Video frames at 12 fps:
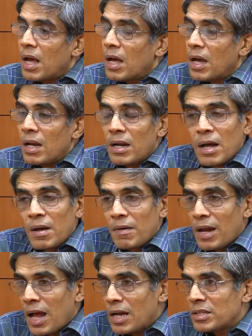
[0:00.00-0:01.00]
A
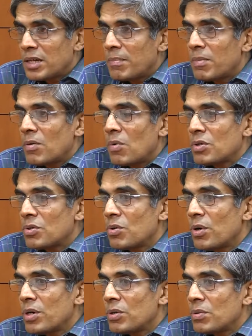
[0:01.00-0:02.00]
large number want to
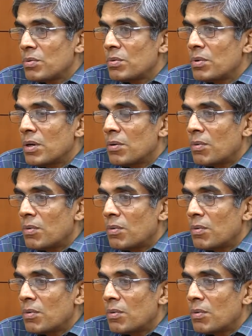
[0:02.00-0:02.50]
go into